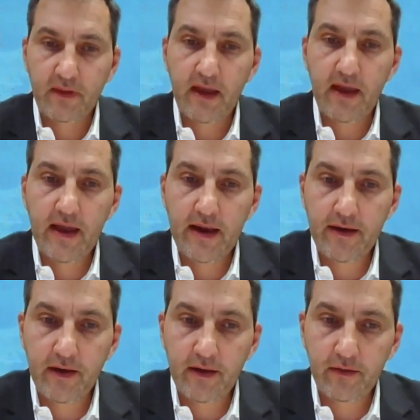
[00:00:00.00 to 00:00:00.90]

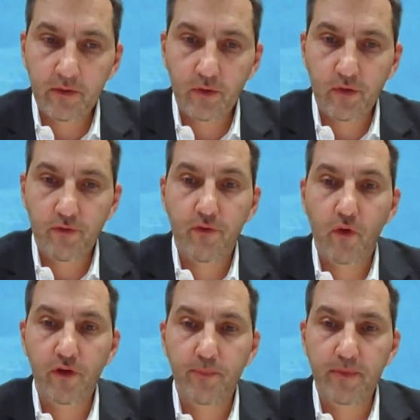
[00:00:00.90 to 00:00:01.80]
And the
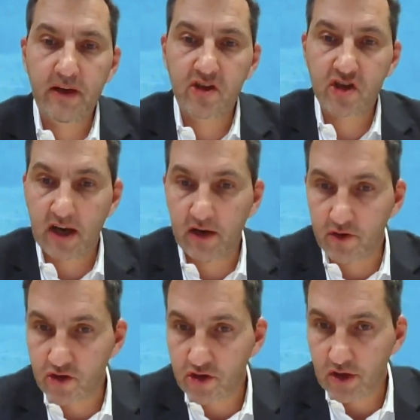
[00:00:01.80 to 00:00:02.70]
fourth big
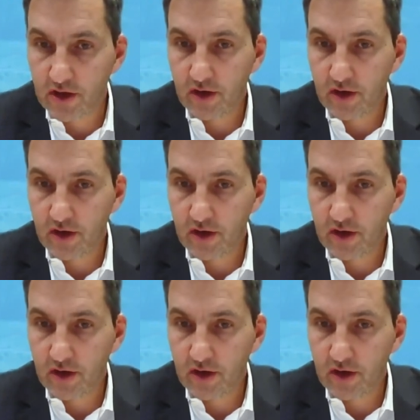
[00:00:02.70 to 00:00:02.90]
challenge